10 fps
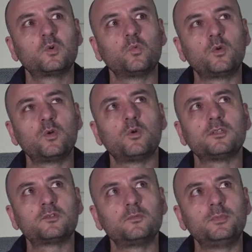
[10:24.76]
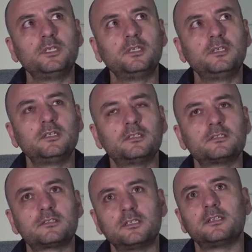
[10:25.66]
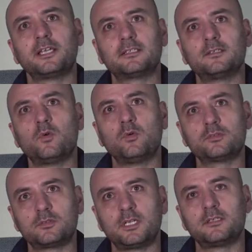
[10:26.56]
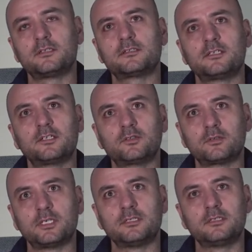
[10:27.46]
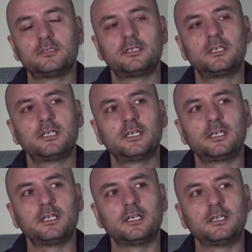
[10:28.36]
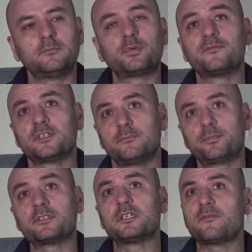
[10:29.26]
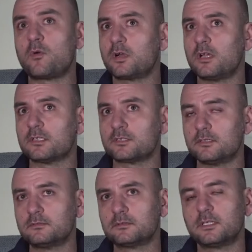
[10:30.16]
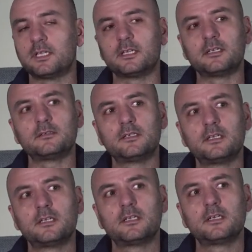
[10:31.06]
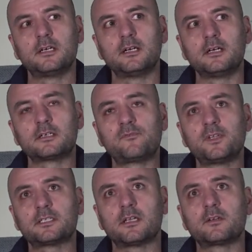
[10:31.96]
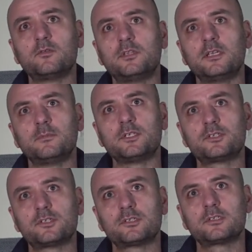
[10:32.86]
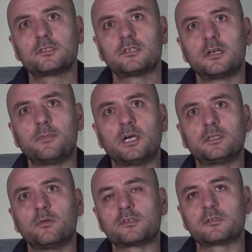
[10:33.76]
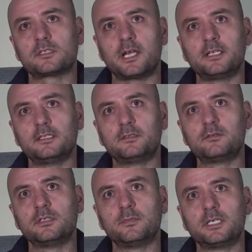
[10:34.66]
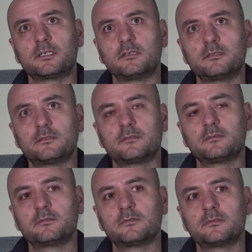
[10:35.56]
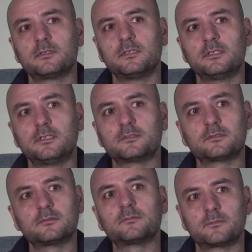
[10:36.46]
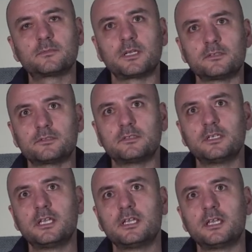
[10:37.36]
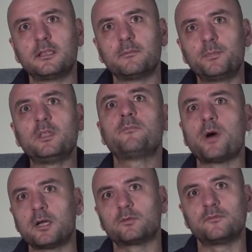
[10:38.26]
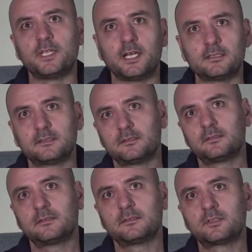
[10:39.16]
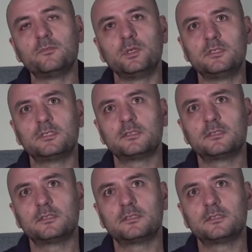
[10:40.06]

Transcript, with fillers: we want to be still like all together, sticking together, and preserve preserve our culture and uh, reflect a good image about our society to the American uh, culture and be part of that community.